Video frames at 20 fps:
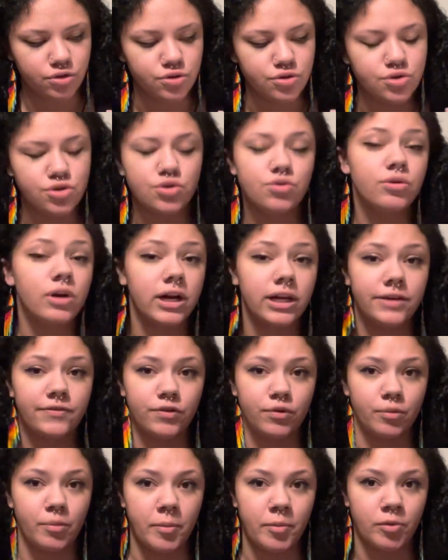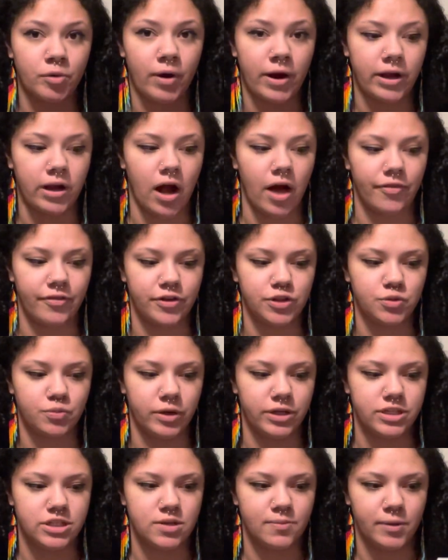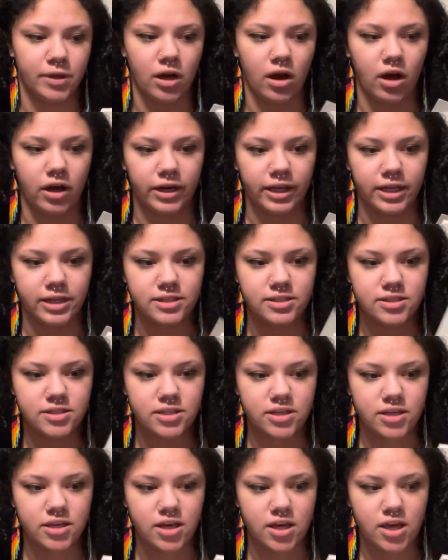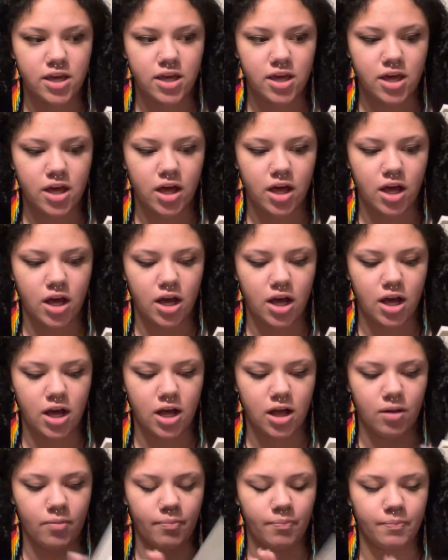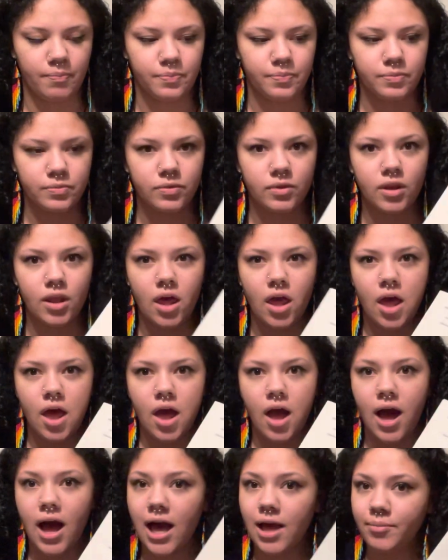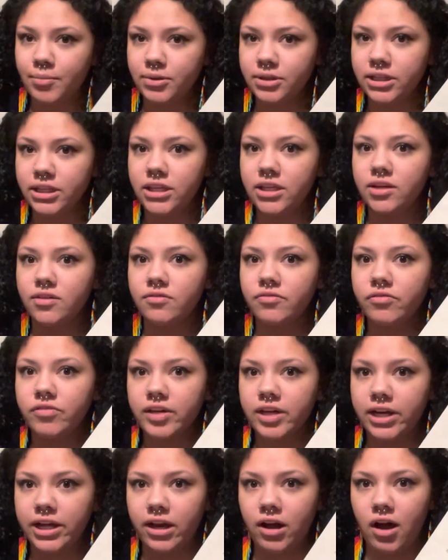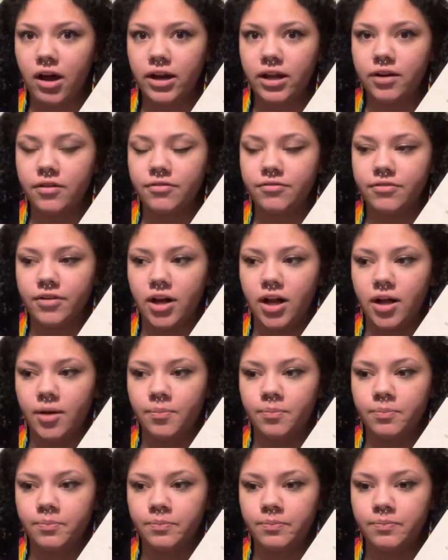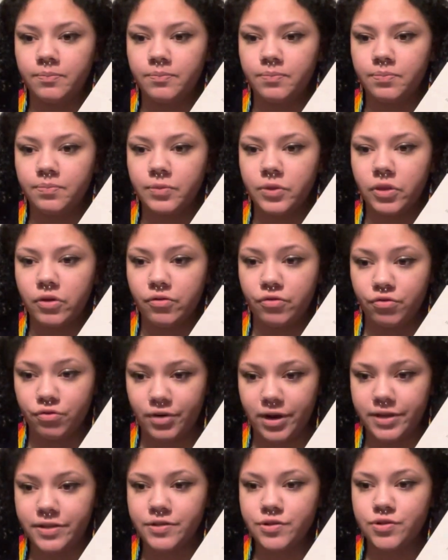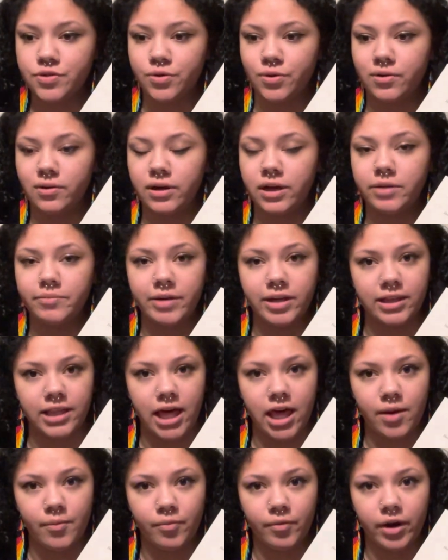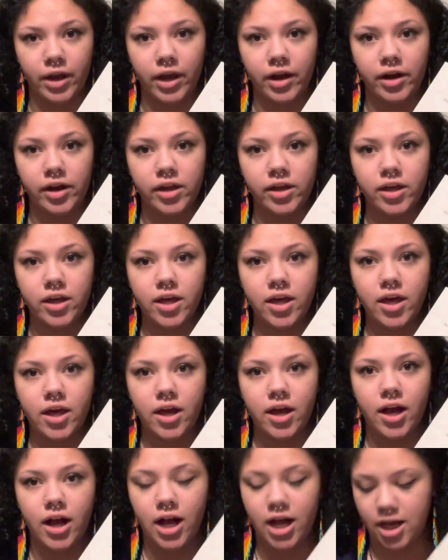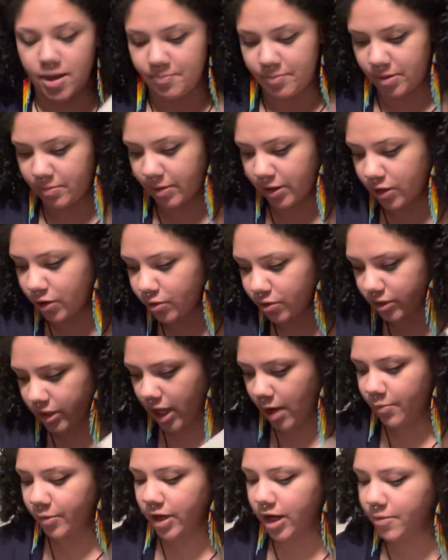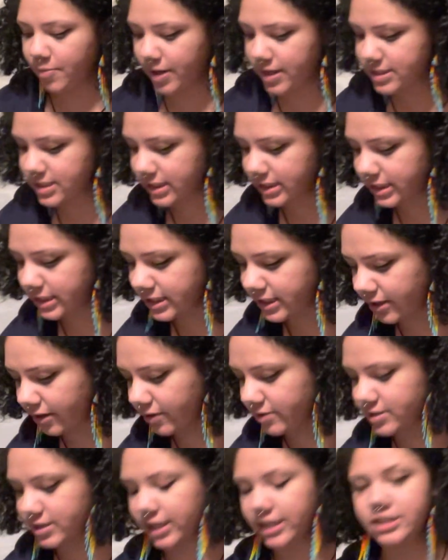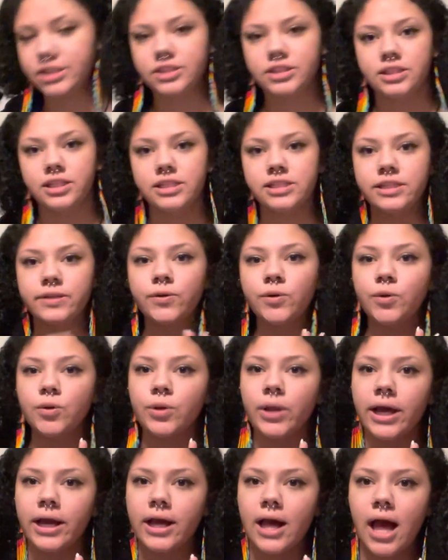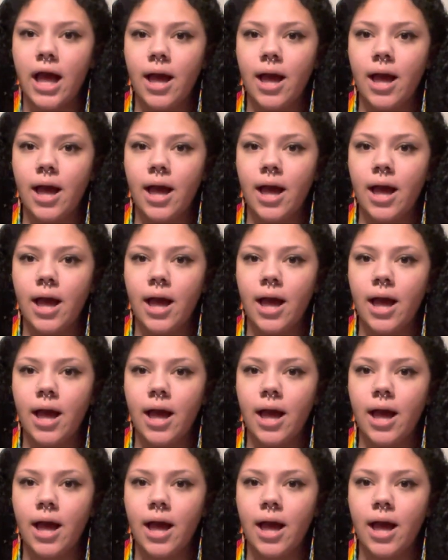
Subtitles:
do not even remember where I got this one, to be honest. I believe that I got it from the Friend store in my library. In my local library, basically, there's like just this little like